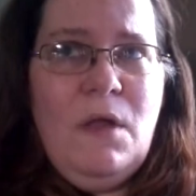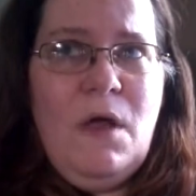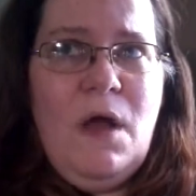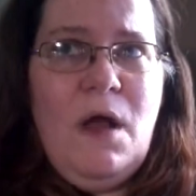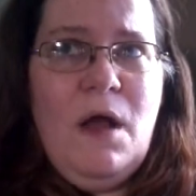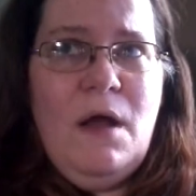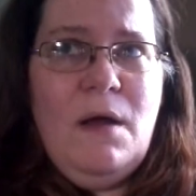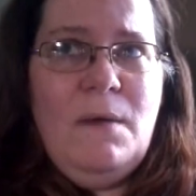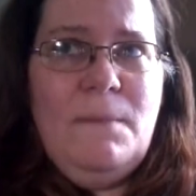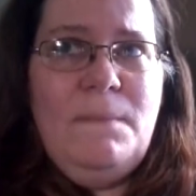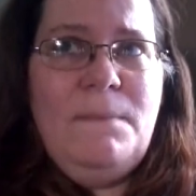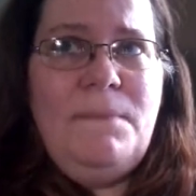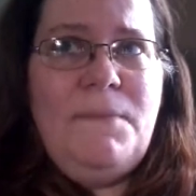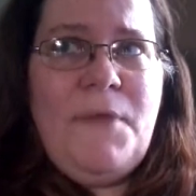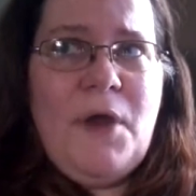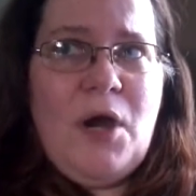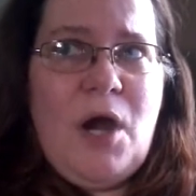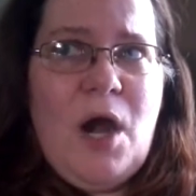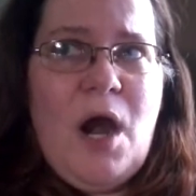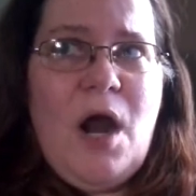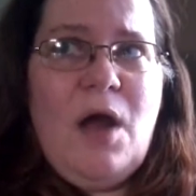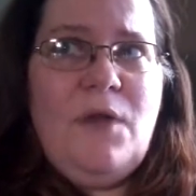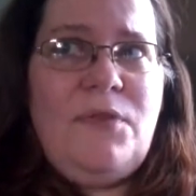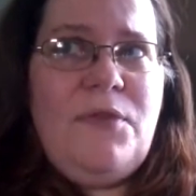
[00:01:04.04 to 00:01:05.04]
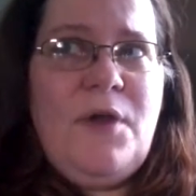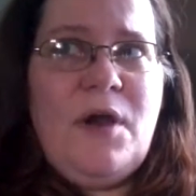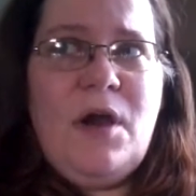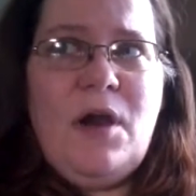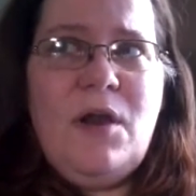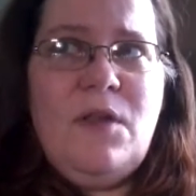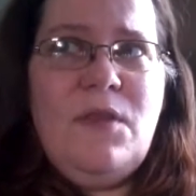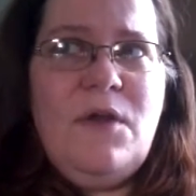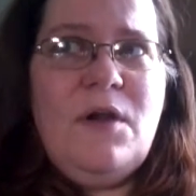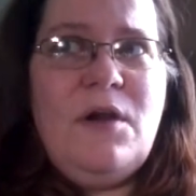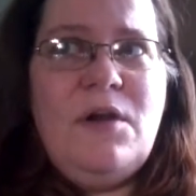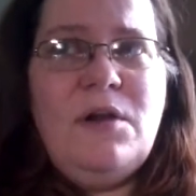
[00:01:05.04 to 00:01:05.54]
that are out
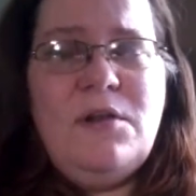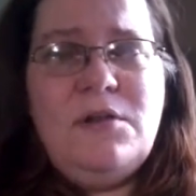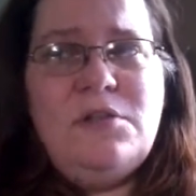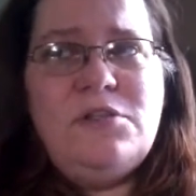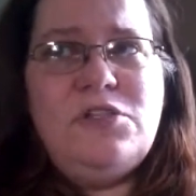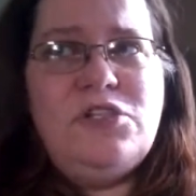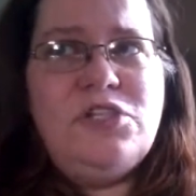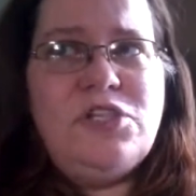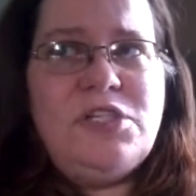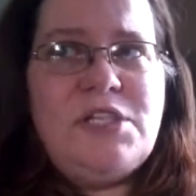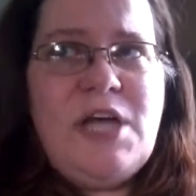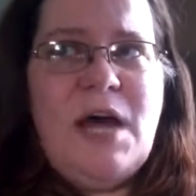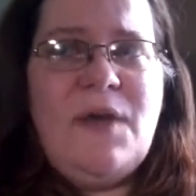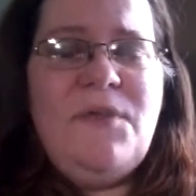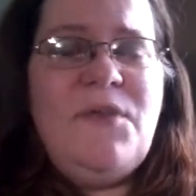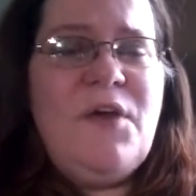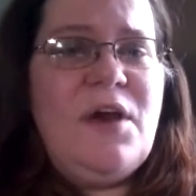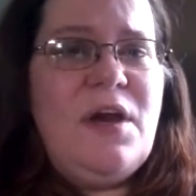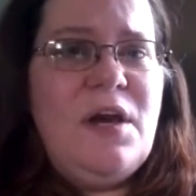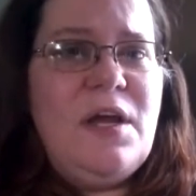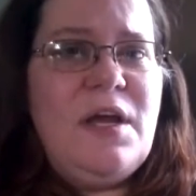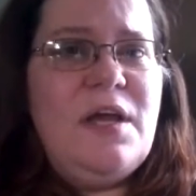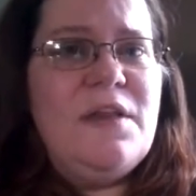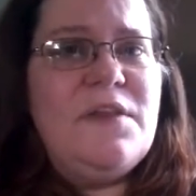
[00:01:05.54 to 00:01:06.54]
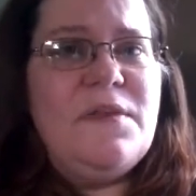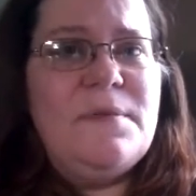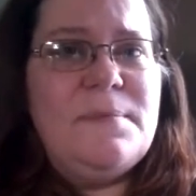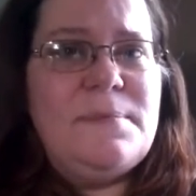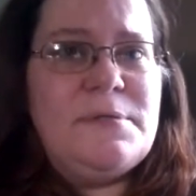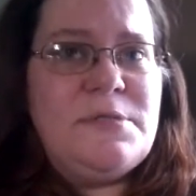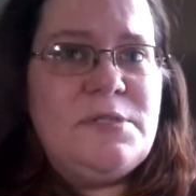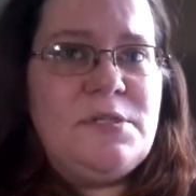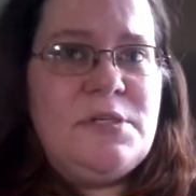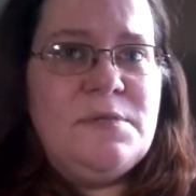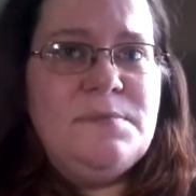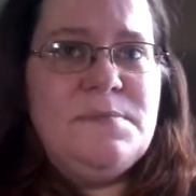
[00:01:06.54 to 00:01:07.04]
there, they're just out there to get the
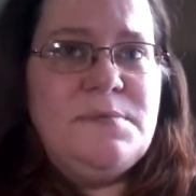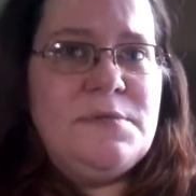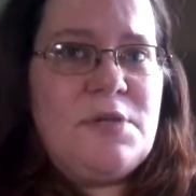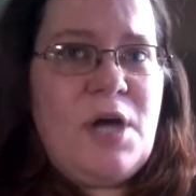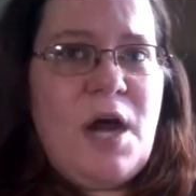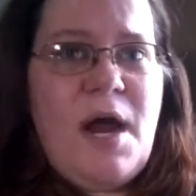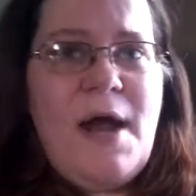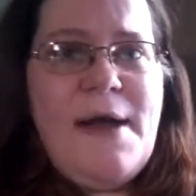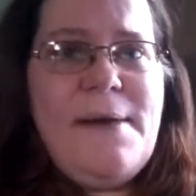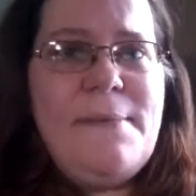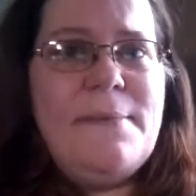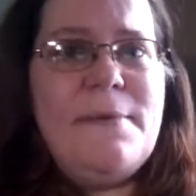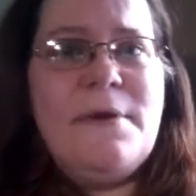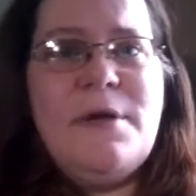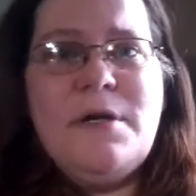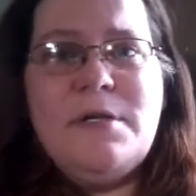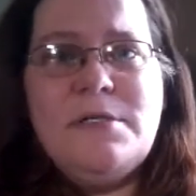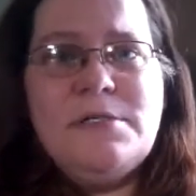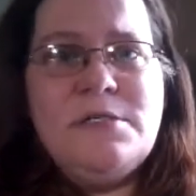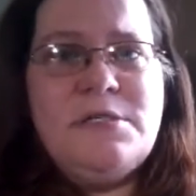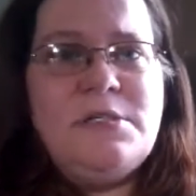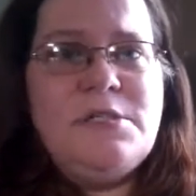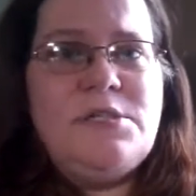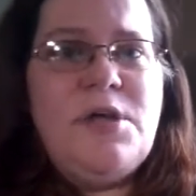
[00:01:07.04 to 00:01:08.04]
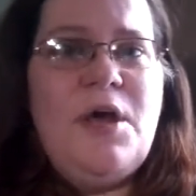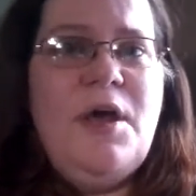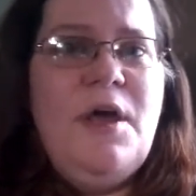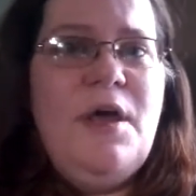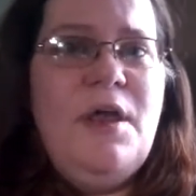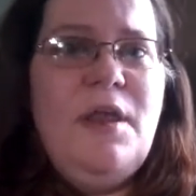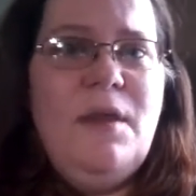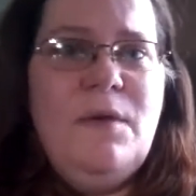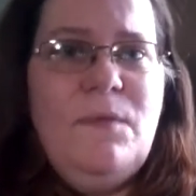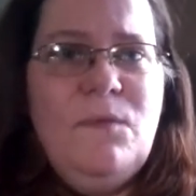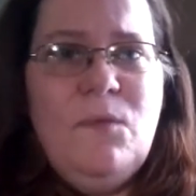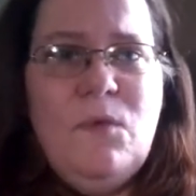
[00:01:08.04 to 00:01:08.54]
subscribers,
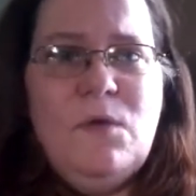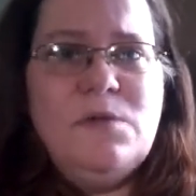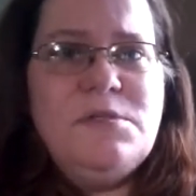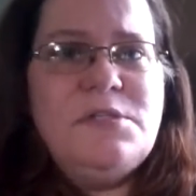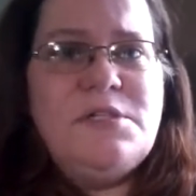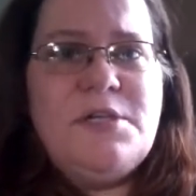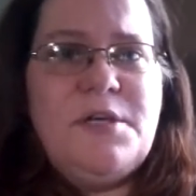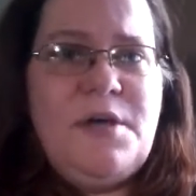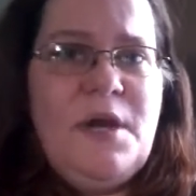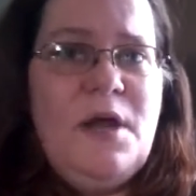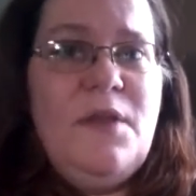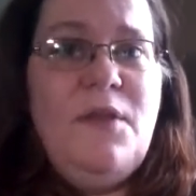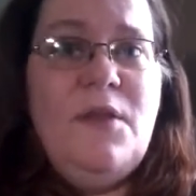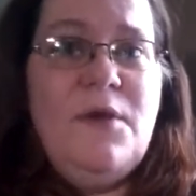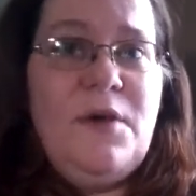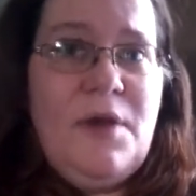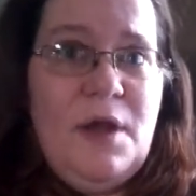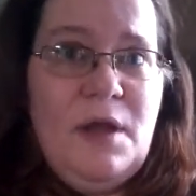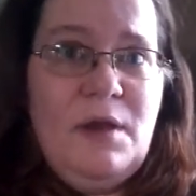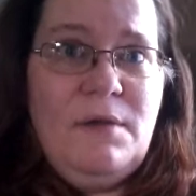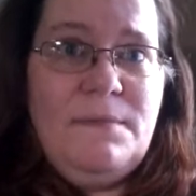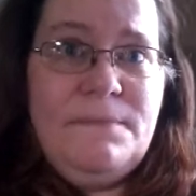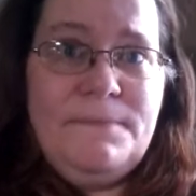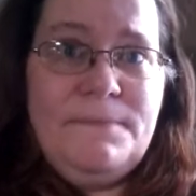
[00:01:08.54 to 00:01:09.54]
and once they're done, they're